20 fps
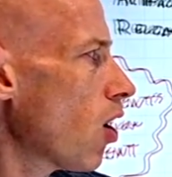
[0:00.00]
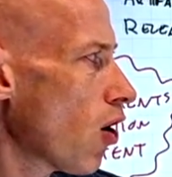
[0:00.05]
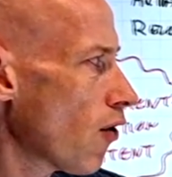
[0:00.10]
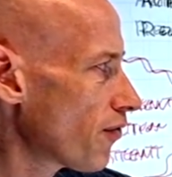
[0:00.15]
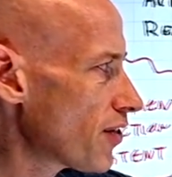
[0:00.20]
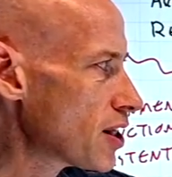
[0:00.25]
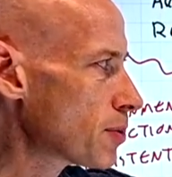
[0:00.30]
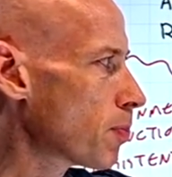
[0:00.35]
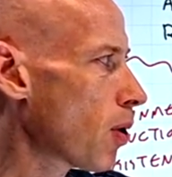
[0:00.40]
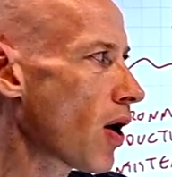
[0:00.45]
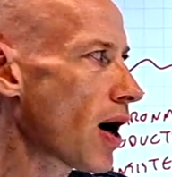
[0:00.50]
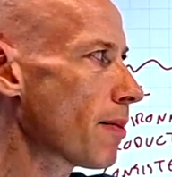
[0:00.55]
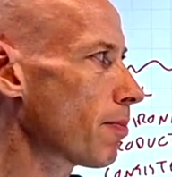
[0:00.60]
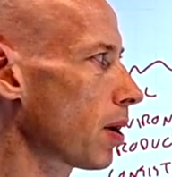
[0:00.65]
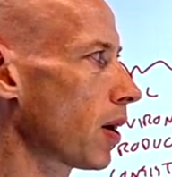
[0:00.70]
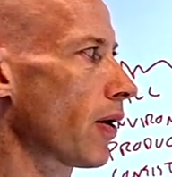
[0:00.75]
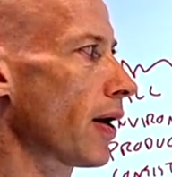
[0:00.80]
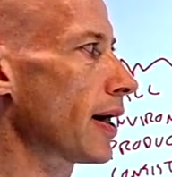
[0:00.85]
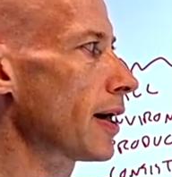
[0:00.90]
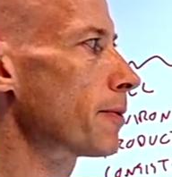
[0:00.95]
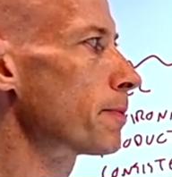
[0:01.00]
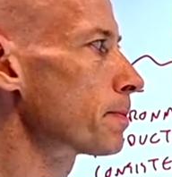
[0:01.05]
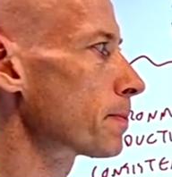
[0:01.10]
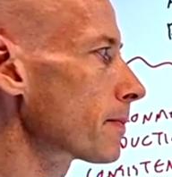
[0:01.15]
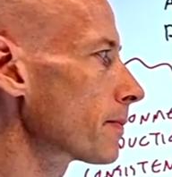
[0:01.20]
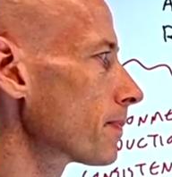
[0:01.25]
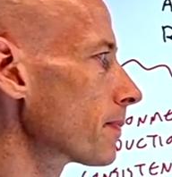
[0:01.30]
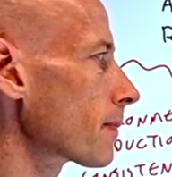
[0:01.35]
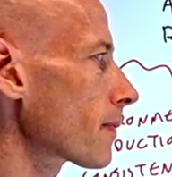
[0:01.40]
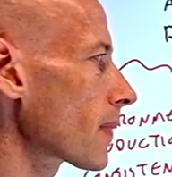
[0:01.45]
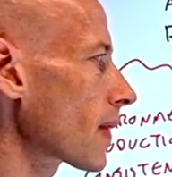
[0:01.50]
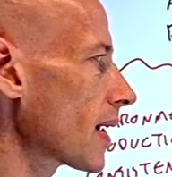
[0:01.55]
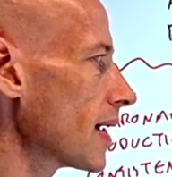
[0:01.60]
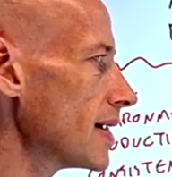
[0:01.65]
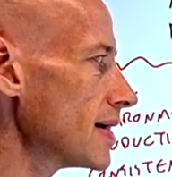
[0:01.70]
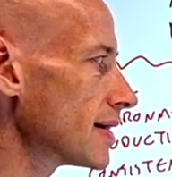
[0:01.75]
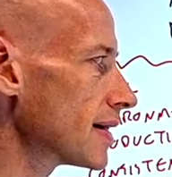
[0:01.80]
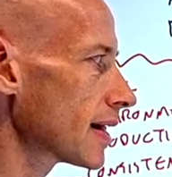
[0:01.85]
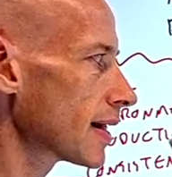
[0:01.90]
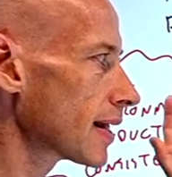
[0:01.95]
of this pipeline
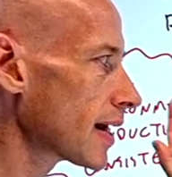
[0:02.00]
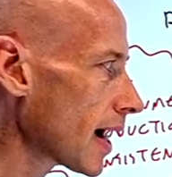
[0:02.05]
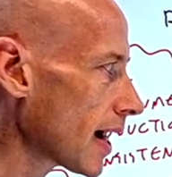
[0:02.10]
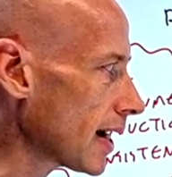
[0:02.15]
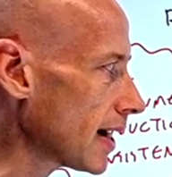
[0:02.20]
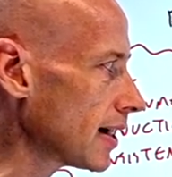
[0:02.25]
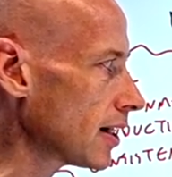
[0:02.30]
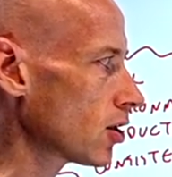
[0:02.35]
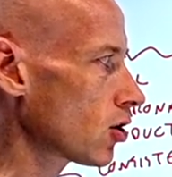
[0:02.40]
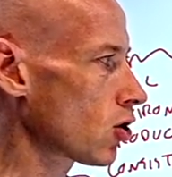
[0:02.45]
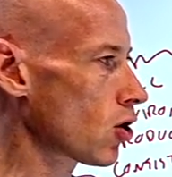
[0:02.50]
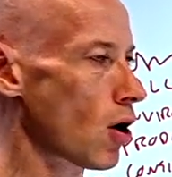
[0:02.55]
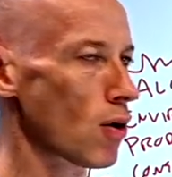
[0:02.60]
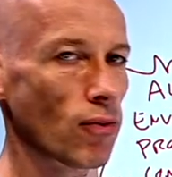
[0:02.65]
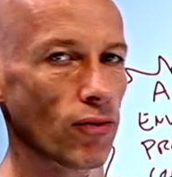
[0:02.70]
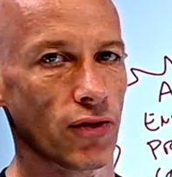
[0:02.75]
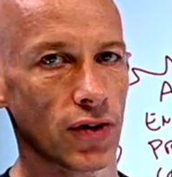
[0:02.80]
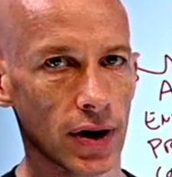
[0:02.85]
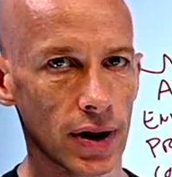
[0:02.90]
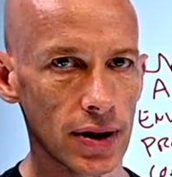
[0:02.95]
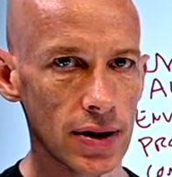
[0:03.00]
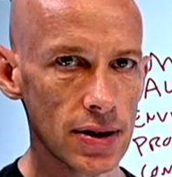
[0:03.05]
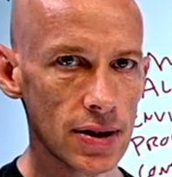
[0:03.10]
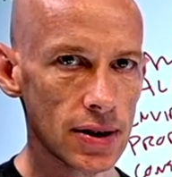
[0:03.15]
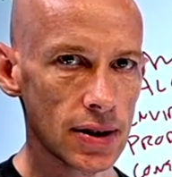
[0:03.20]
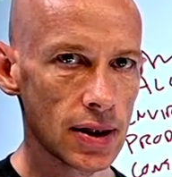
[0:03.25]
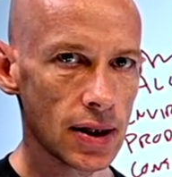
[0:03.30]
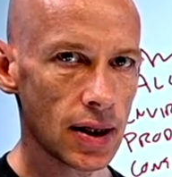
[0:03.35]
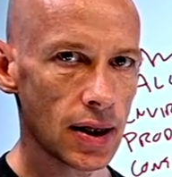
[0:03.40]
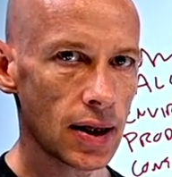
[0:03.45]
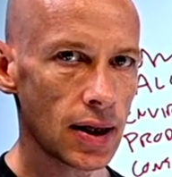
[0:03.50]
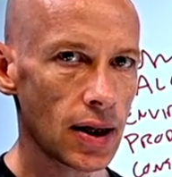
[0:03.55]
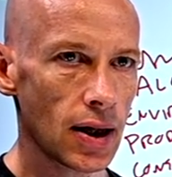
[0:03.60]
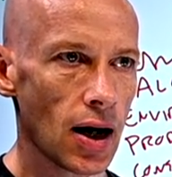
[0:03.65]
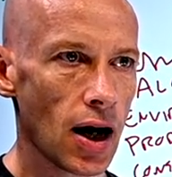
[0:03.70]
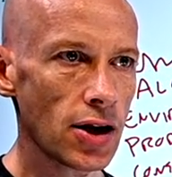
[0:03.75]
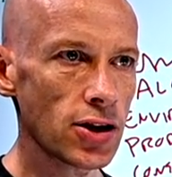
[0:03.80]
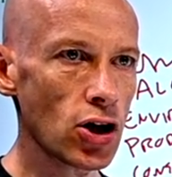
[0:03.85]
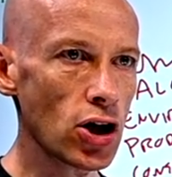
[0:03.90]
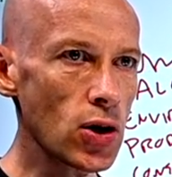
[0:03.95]
is to gain confidence.
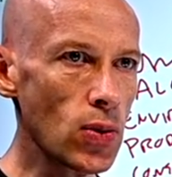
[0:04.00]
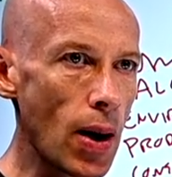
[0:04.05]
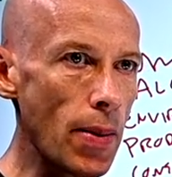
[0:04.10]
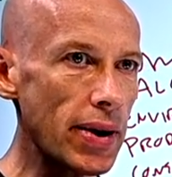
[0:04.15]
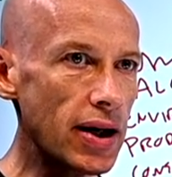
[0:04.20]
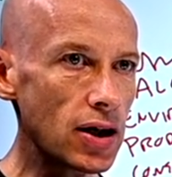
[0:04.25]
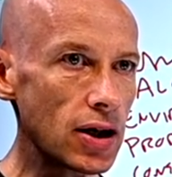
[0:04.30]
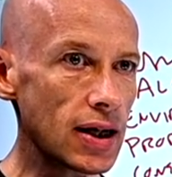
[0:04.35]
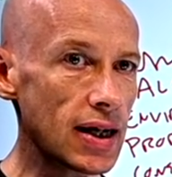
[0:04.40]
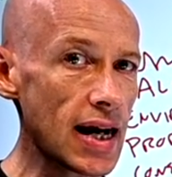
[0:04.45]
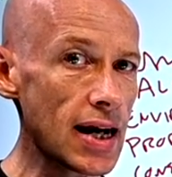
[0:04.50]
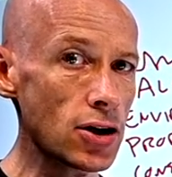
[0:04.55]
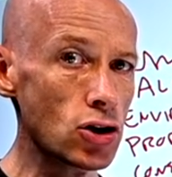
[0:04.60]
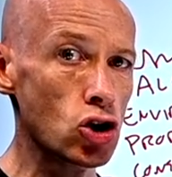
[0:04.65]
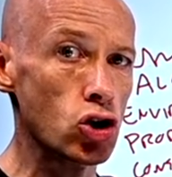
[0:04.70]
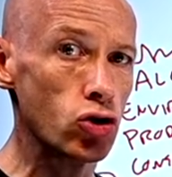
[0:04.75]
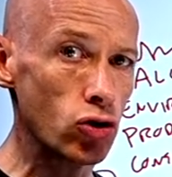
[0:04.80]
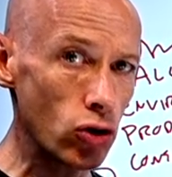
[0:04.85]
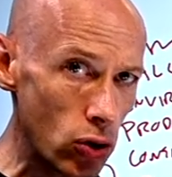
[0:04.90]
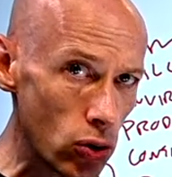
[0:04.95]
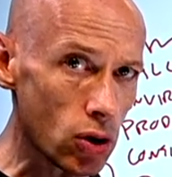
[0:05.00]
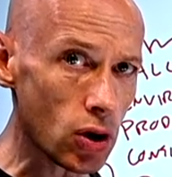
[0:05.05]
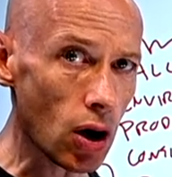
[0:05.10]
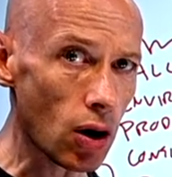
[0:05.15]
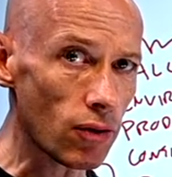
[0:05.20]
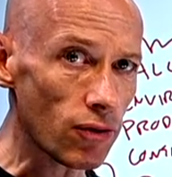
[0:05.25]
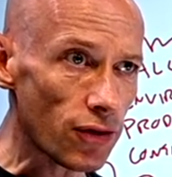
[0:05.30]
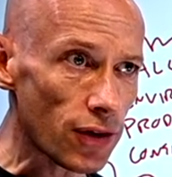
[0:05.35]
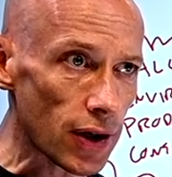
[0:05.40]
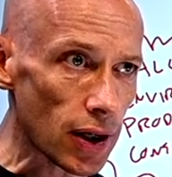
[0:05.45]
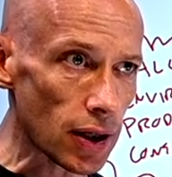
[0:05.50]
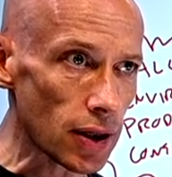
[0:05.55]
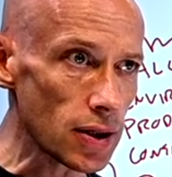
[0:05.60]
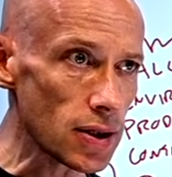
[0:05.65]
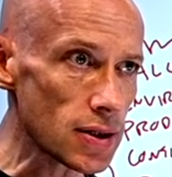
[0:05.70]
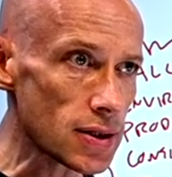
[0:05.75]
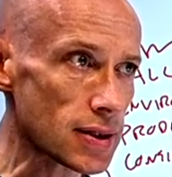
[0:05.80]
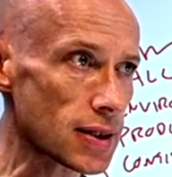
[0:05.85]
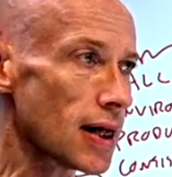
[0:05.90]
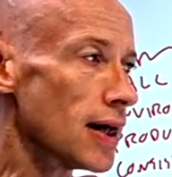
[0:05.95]
And the only way we can get true
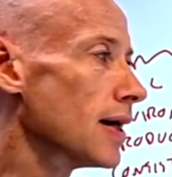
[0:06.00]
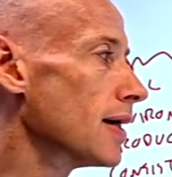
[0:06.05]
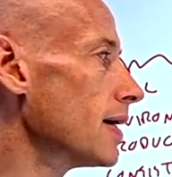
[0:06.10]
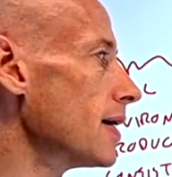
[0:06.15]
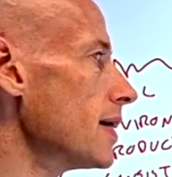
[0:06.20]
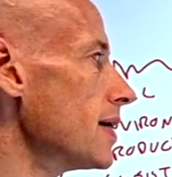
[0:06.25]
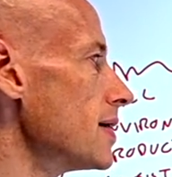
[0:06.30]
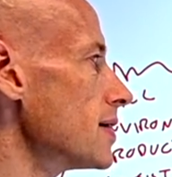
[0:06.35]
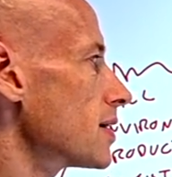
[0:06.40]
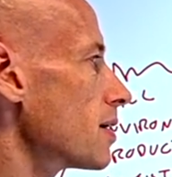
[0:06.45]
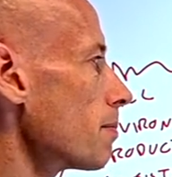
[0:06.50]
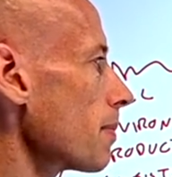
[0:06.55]
confidence is